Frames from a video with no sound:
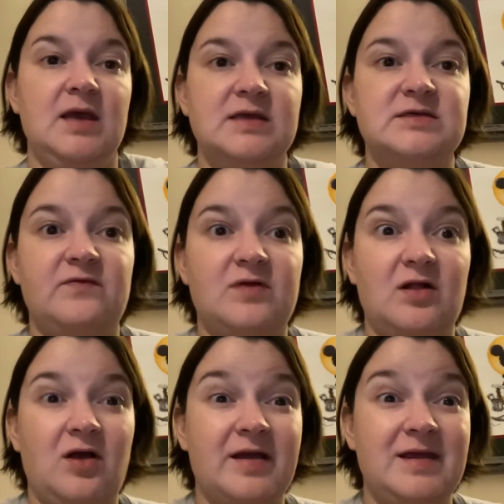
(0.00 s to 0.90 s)
7
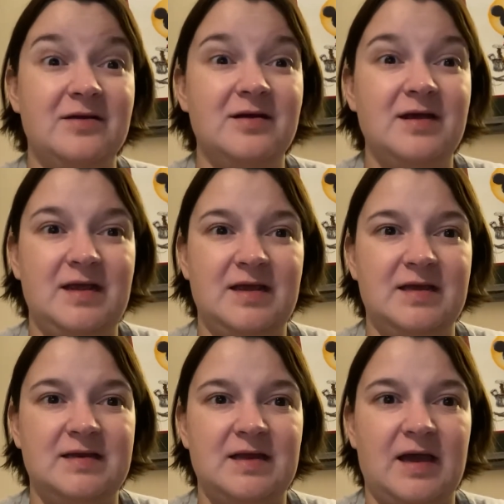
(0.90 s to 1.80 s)
o'clock here
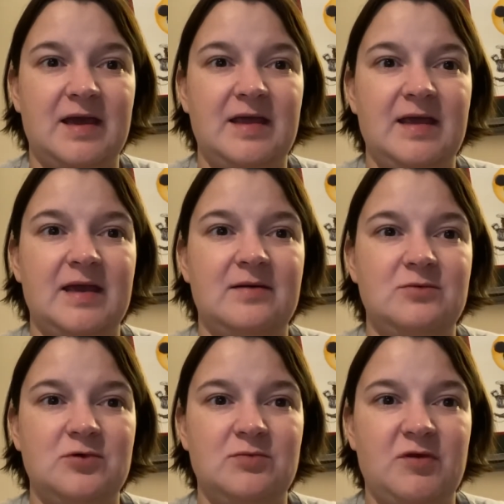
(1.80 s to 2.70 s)
and I am
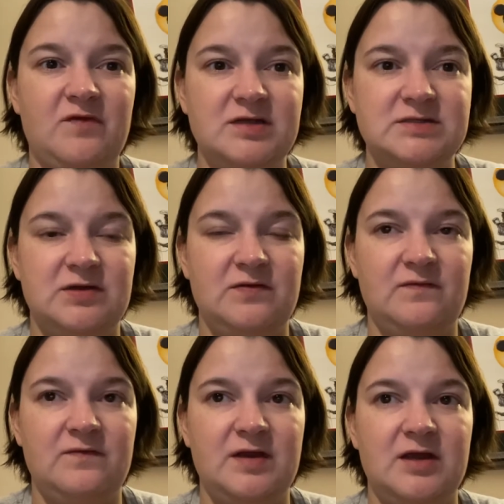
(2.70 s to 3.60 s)
doing my
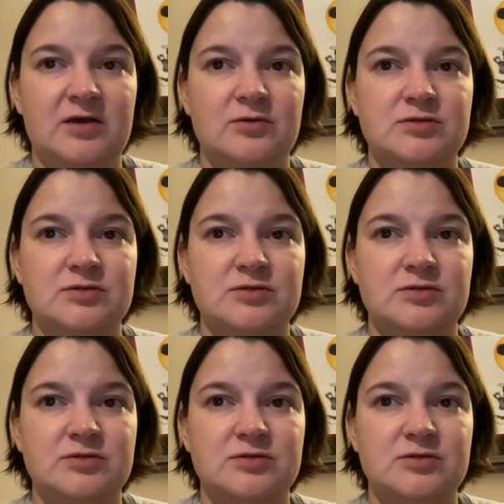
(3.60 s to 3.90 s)
Flosstube video,